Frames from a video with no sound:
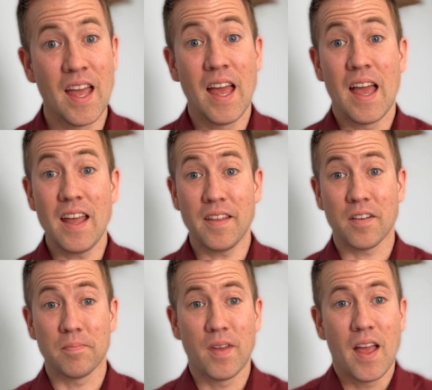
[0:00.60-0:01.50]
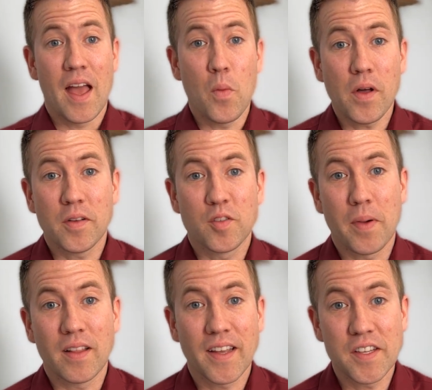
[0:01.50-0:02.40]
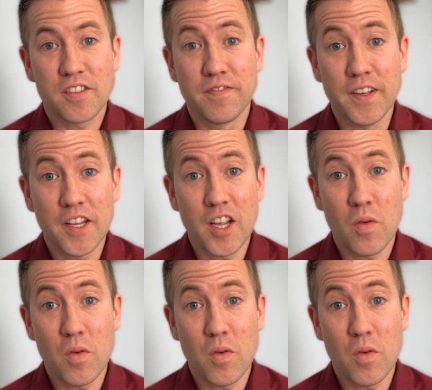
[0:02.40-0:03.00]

Hey there, and welcome to my latest video